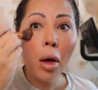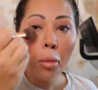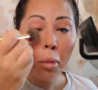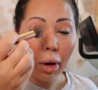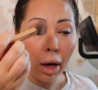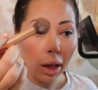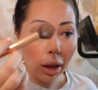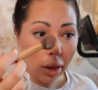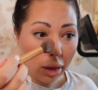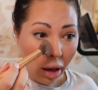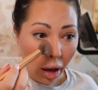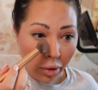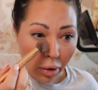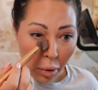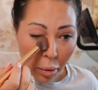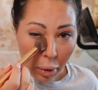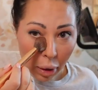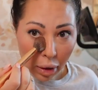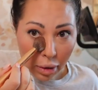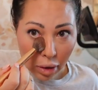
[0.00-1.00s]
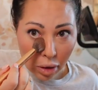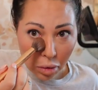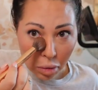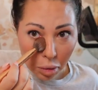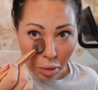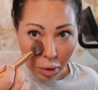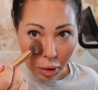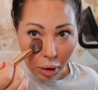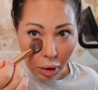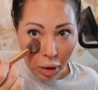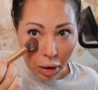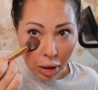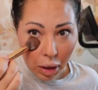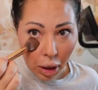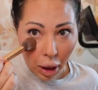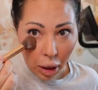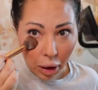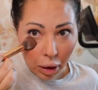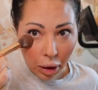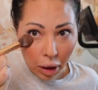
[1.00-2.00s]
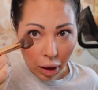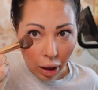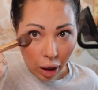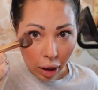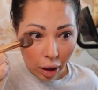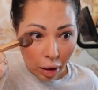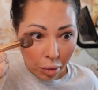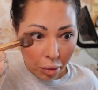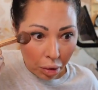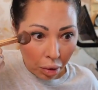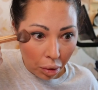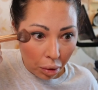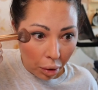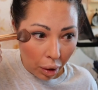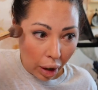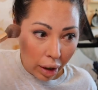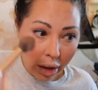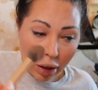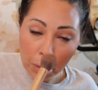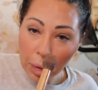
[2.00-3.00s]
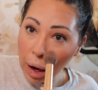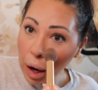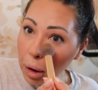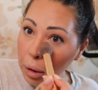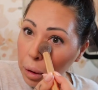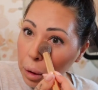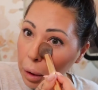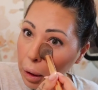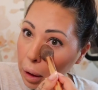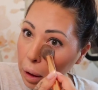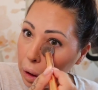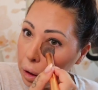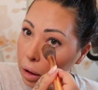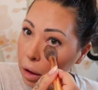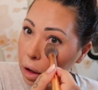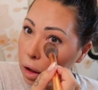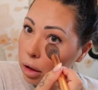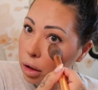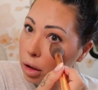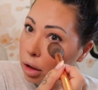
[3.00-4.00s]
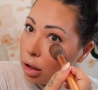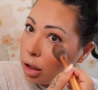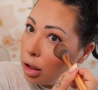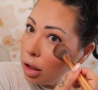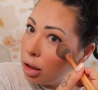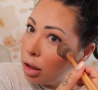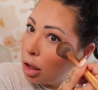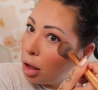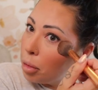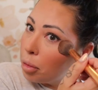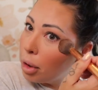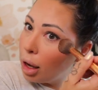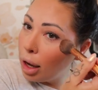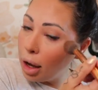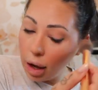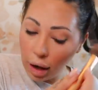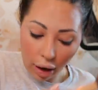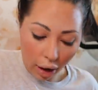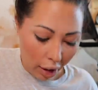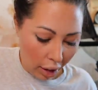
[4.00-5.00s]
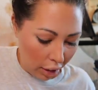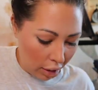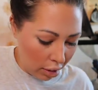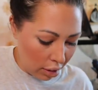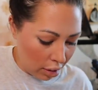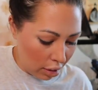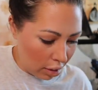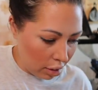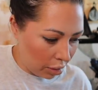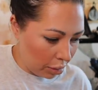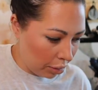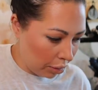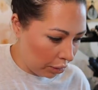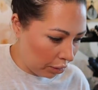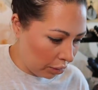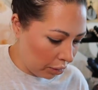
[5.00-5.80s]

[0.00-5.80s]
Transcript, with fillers: But I love it because it's really tiny and I can press powder in underneath my eyes.